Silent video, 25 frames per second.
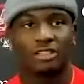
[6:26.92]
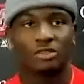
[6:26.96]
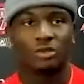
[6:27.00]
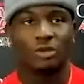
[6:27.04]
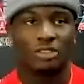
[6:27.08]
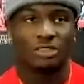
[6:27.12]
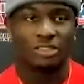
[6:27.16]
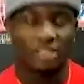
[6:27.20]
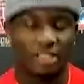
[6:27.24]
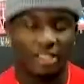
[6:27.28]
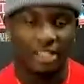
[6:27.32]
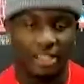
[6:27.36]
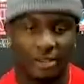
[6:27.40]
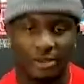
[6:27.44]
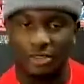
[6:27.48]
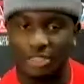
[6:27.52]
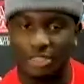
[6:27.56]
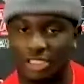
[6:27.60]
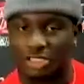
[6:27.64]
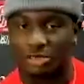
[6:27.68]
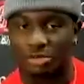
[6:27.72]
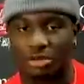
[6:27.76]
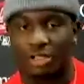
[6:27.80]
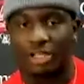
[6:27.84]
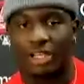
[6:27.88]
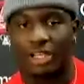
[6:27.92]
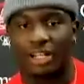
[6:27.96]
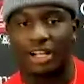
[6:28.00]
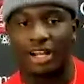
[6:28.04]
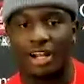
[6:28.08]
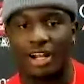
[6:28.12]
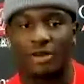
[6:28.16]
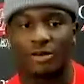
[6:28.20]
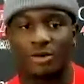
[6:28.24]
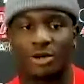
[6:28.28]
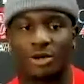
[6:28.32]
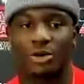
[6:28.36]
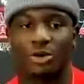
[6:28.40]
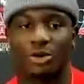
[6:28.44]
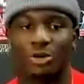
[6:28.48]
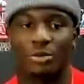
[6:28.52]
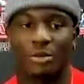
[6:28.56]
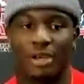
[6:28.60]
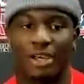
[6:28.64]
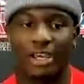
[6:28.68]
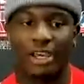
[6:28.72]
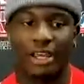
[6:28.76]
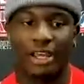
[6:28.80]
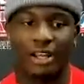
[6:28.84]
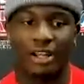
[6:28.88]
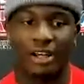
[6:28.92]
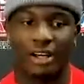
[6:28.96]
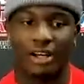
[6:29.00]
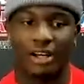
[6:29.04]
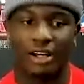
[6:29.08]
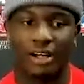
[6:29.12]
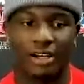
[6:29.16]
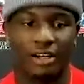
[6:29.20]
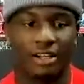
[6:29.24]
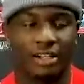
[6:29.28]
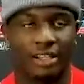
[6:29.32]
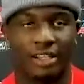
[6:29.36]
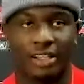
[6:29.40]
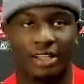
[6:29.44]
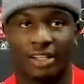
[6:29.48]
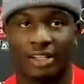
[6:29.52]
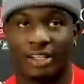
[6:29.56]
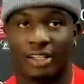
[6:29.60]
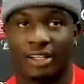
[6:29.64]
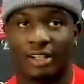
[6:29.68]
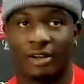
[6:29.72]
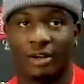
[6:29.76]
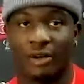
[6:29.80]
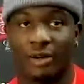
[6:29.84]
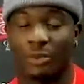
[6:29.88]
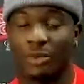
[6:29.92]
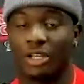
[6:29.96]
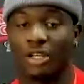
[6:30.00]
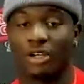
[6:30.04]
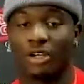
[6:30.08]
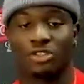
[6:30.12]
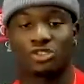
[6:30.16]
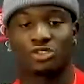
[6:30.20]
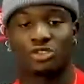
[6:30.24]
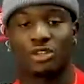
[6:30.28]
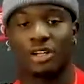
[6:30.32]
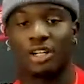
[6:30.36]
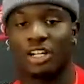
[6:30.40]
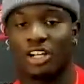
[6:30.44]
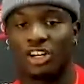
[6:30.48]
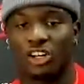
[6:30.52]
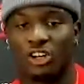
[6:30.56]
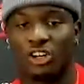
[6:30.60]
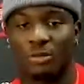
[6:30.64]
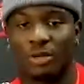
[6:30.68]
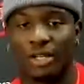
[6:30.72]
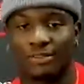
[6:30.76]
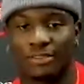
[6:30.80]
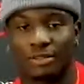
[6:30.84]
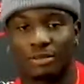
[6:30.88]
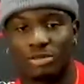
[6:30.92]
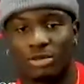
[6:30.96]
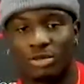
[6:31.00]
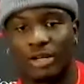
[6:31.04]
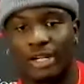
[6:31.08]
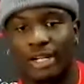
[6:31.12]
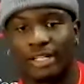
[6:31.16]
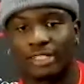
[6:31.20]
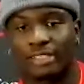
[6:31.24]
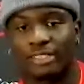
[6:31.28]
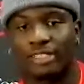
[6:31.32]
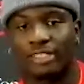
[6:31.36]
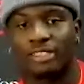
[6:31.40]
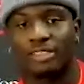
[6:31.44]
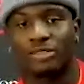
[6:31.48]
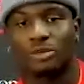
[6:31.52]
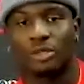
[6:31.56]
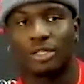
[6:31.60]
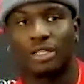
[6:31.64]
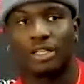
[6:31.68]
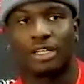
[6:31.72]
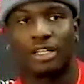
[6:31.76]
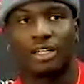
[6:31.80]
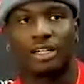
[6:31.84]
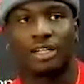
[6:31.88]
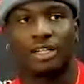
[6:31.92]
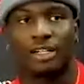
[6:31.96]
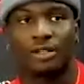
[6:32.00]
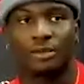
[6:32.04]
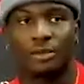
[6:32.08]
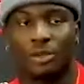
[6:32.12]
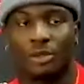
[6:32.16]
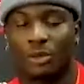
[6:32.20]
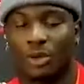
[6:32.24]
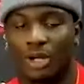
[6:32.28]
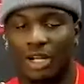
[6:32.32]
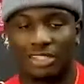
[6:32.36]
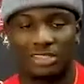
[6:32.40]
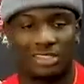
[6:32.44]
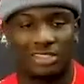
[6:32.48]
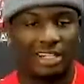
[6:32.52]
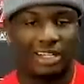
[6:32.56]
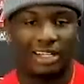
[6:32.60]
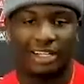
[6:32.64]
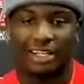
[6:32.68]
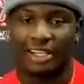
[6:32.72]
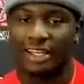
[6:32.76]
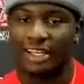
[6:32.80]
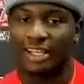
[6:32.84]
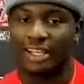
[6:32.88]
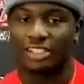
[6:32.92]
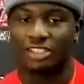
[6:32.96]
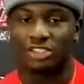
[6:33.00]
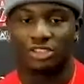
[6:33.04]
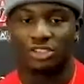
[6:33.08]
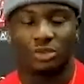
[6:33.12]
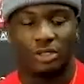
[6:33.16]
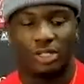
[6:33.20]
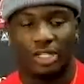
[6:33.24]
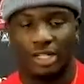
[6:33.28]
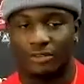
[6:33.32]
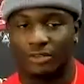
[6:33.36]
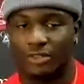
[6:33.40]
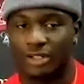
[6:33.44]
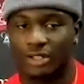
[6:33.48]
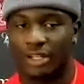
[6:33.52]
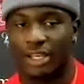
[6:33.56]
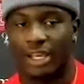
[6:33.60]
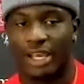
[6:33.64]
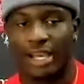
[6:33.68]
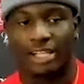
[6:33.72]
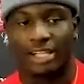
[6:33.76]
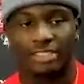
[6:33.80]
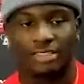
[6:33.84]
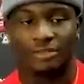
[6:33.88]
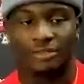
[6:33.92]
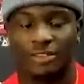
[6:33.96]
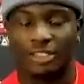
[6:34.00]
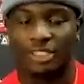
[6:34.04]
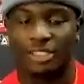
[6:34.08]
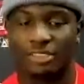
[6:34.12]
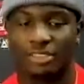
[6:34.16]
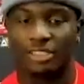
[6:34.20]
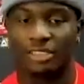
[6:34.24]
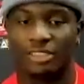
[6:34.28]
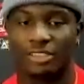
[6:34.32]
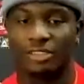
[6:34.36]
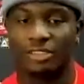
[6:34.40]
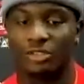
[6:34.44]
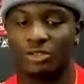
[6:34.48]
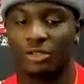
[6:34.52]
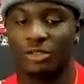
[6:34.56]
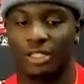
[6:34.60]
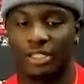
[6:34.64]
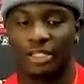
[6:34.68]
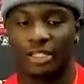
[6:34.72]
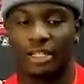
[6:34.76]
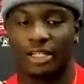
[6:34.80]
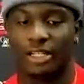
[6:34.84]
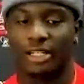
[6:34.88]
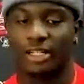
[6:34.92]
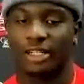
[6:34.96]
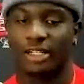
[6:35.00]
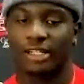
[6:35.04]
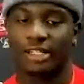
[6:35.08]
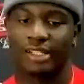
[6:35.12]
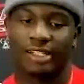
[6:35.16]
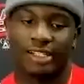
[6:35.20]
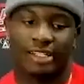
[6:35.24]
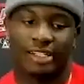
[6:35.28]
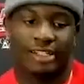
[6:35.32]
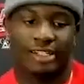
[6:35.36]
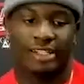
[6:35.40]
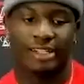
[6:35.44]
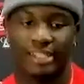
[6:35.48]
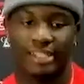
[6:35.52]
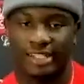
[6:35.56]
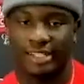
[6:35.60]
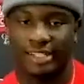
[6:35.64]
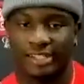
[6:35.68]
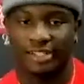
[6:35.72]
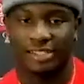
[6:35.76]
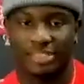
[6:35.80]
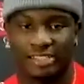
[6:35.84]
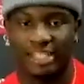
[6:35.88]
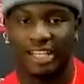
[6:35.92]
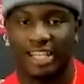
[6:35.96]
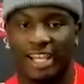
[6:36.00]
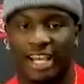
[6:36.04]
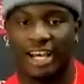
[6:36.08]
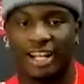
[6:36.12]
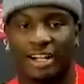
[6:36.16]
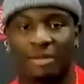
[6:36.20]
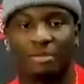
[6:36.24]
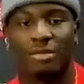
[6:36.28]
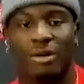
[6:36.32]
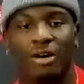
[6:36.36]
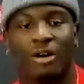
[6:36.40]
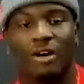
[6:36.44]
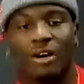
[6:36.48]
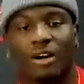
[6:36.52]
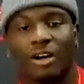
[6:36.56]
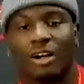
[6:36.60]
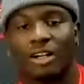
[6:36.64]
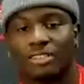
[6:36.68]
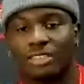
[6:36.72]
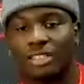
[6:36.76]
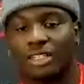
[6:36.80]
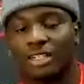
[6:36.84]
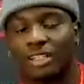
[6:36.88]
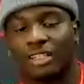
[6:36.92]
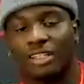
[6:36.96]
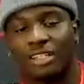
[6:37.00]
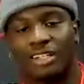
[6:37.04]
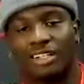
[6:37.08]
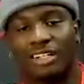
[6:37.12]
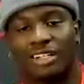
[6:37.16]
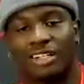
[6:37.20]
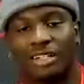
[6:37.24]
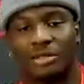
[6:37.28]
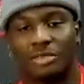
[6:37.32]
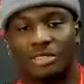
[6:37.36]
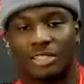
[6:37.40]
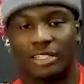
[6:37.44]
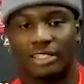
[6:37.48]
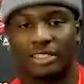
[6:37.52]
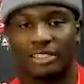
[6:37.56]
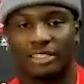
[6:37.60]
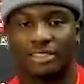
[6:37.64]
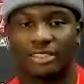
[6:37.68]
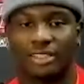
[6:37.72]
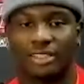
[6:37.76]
once again, we just playing our role, man. We go straight home after practice. We wash our hands, do whatever they ask of us to do, and stay out of bars and clubs and